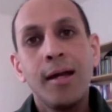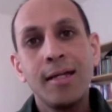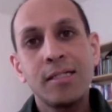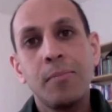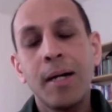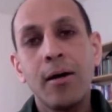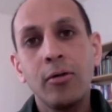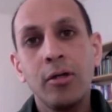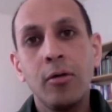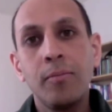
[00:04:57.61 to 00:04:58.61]
It's about,
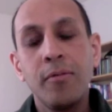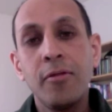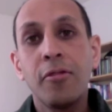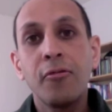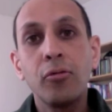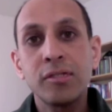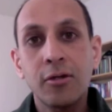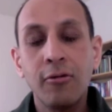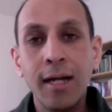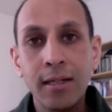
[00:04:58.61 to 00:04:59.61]
the thoughts are
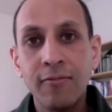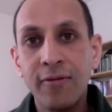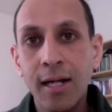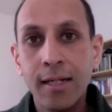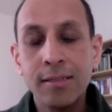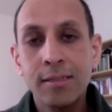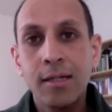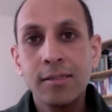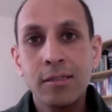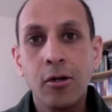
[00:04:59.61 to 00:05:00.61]
creating the feelings.
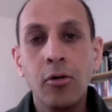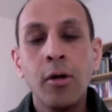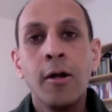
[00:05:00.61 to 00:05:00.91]
So